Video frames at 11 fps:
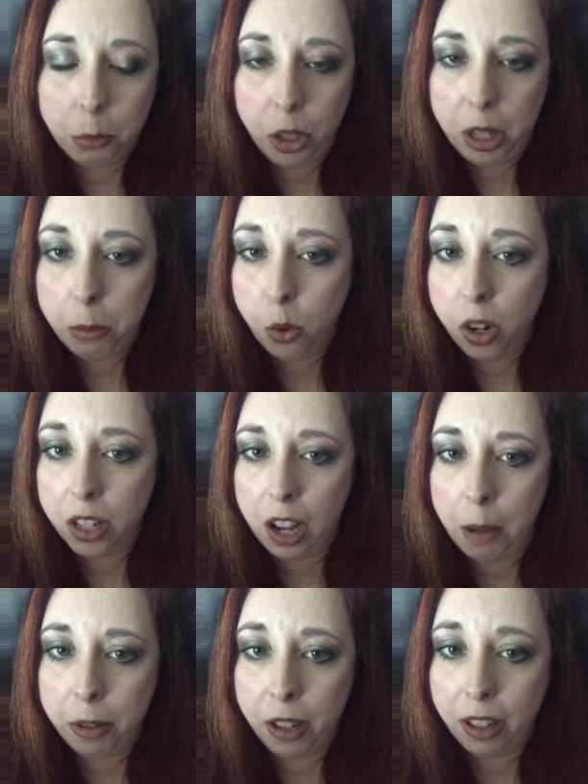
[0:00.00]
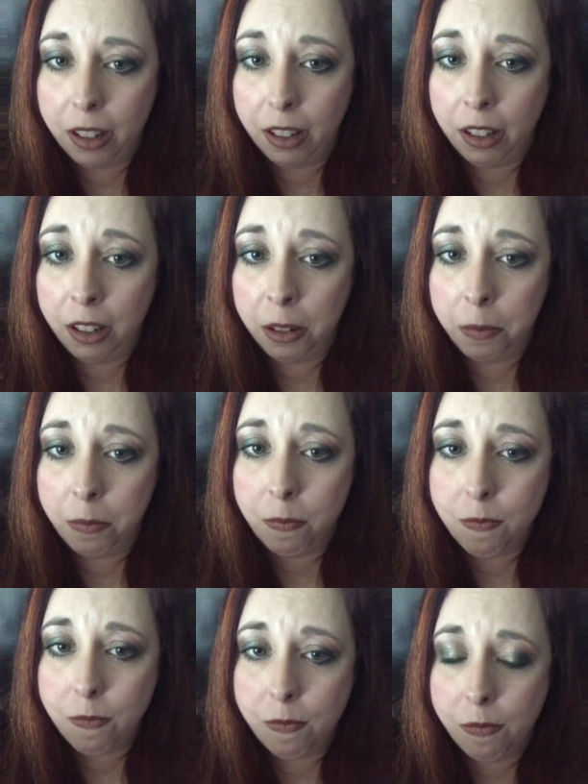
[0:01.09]
pretty important topic.
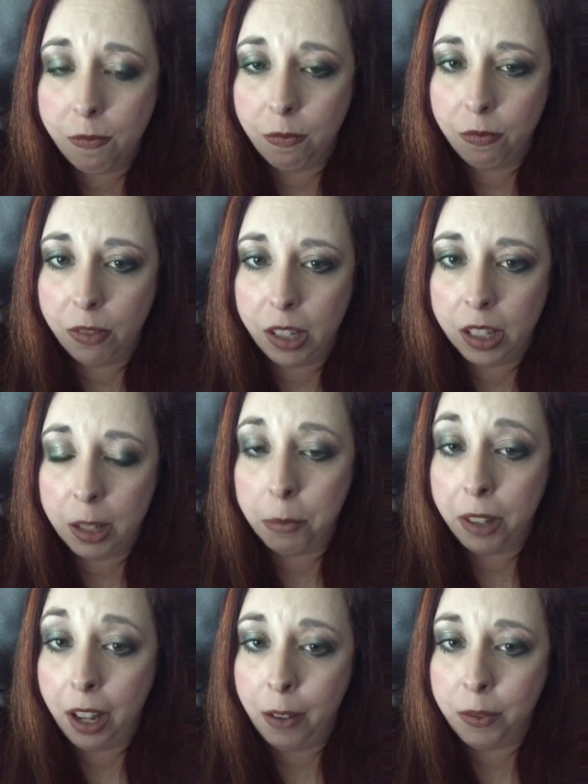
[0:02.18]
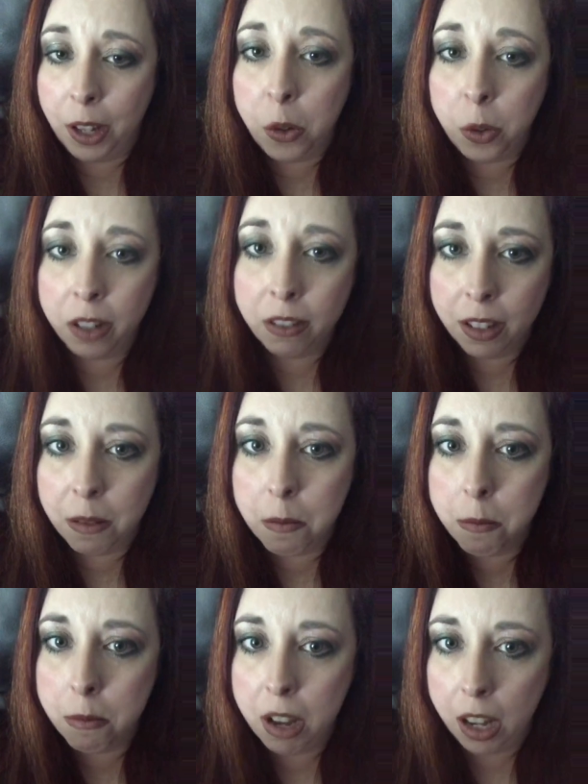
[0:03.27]
It's something I've dealt with
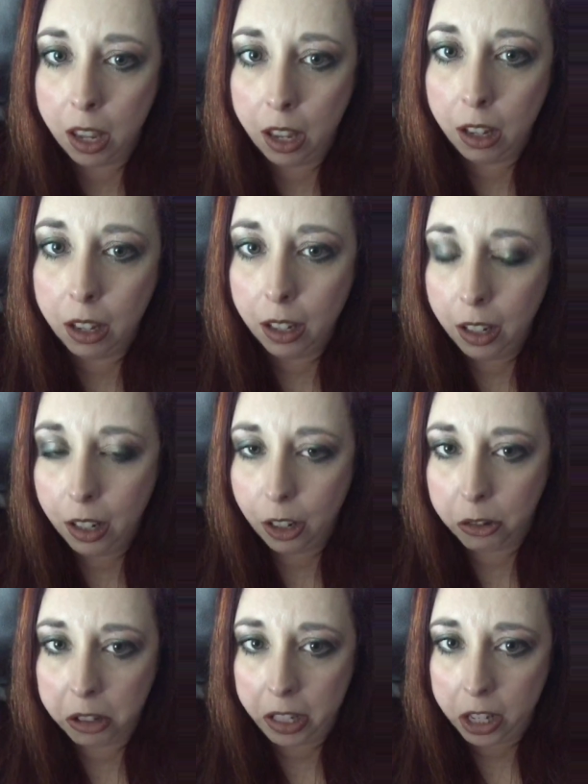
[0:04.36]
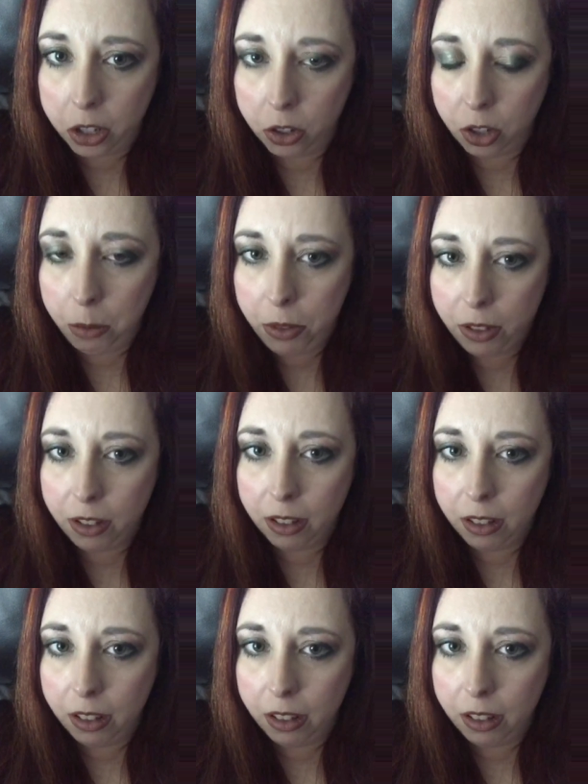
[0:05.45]
in many relationships.